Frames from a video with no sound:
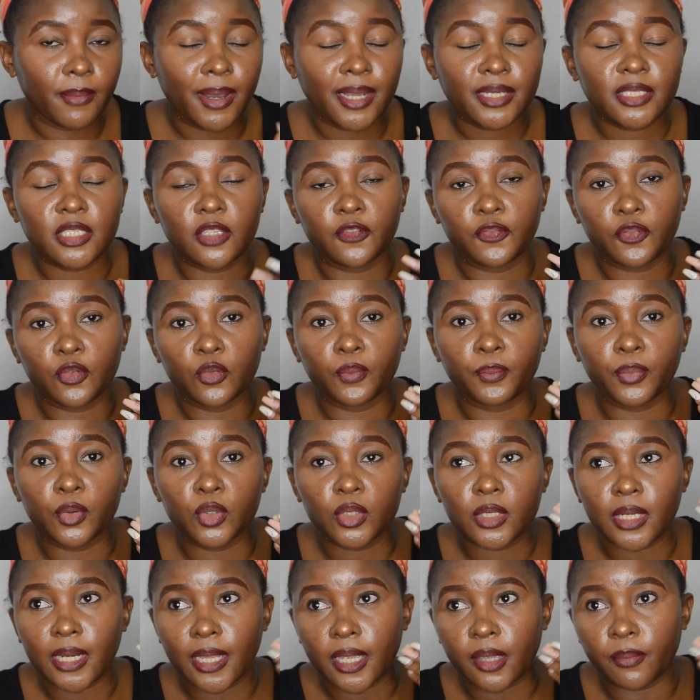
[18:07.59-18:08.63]
But if you
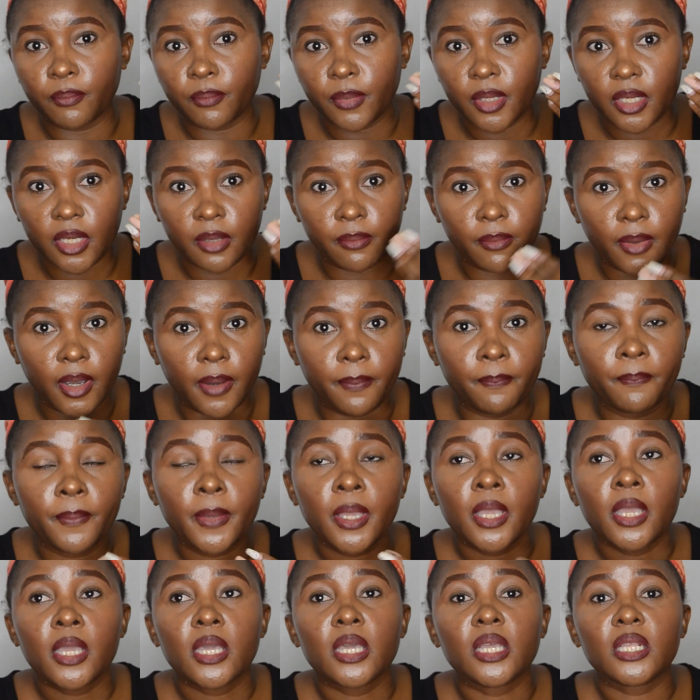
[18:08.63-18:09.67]
put like minimum,
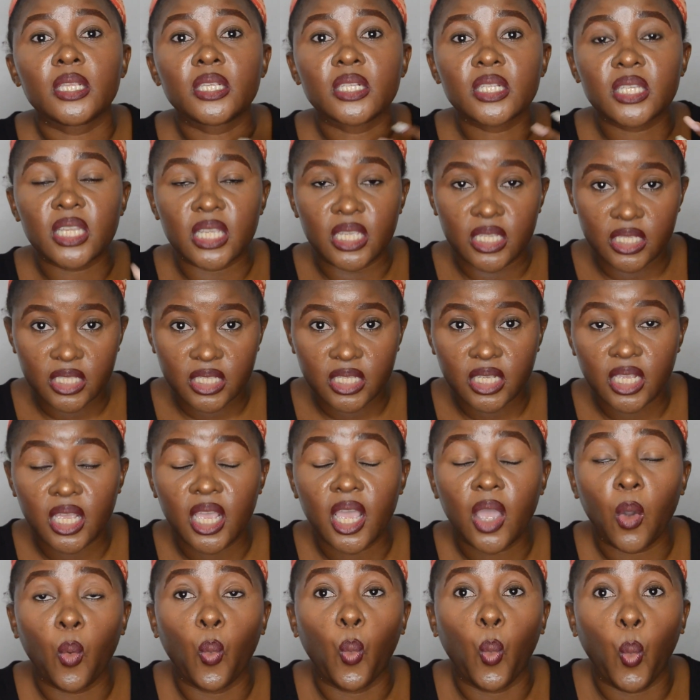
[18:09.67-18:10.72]
it stays
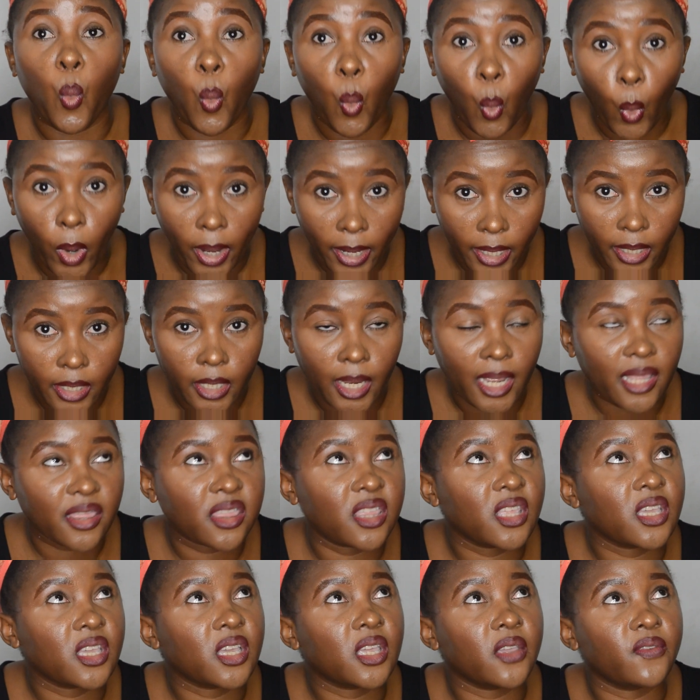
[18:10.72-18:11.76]
way, I
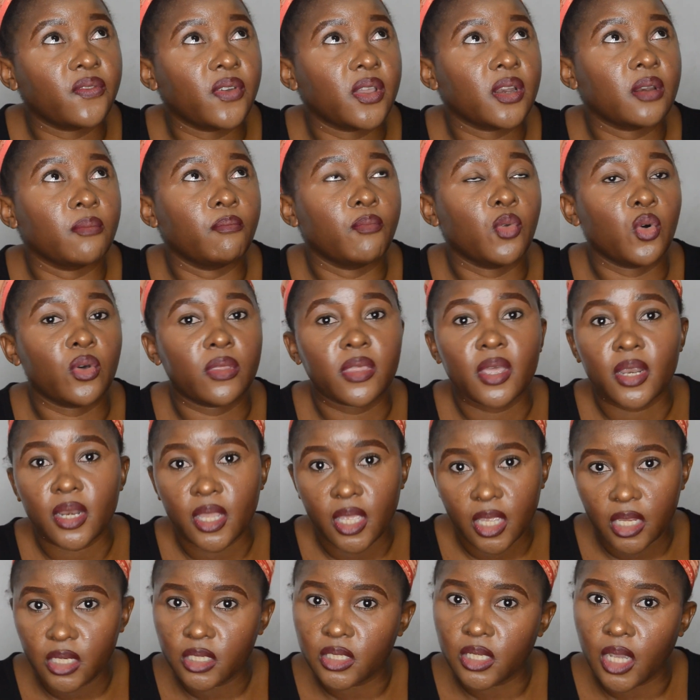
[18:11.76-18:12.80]
think even more than
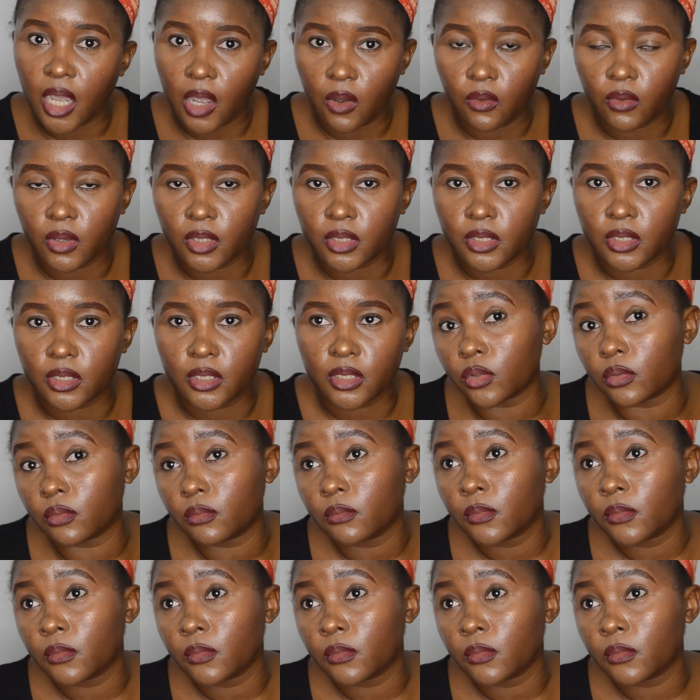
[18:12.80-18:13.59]
8 hours.